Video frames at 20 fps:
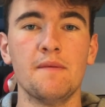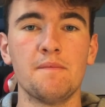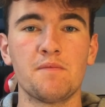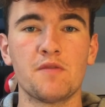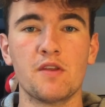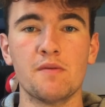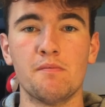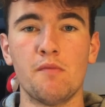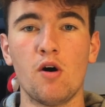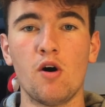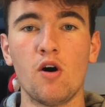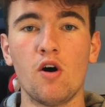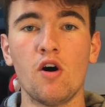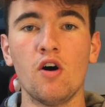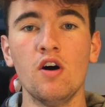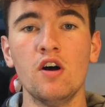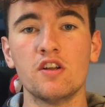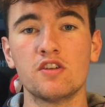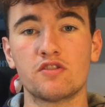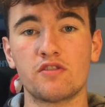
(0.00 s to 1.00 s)
The
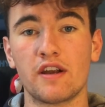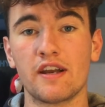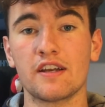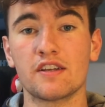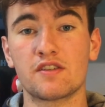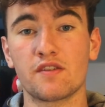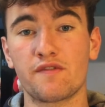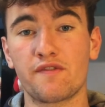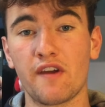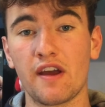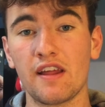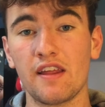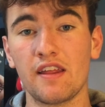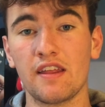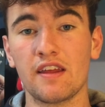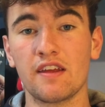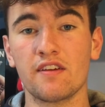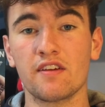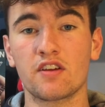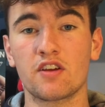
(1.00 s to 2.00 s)
more training to failure that
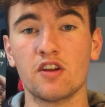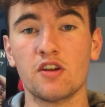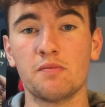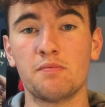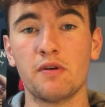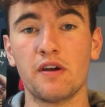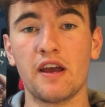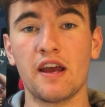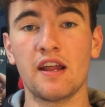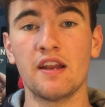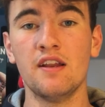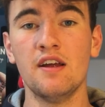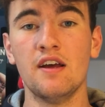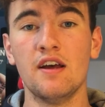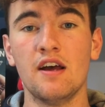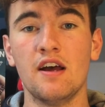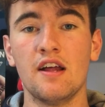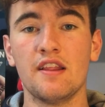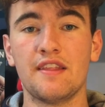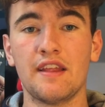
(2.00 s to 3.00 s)
you're going to put in,
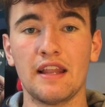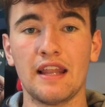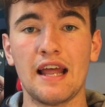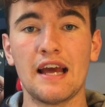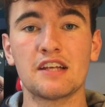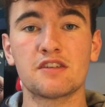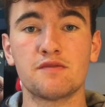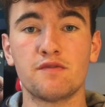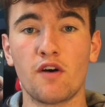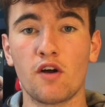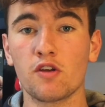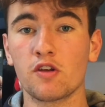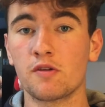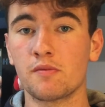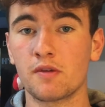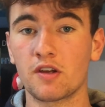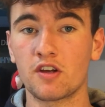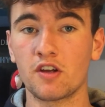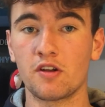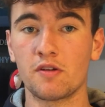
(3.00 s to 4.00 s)
the less volume
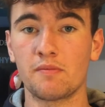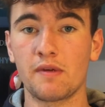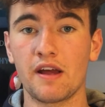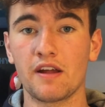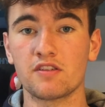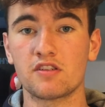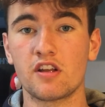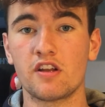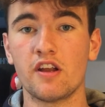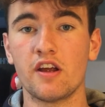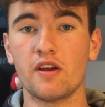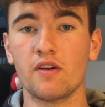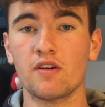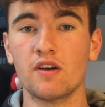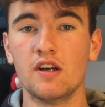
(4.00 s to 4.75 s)
you're going to be able to do.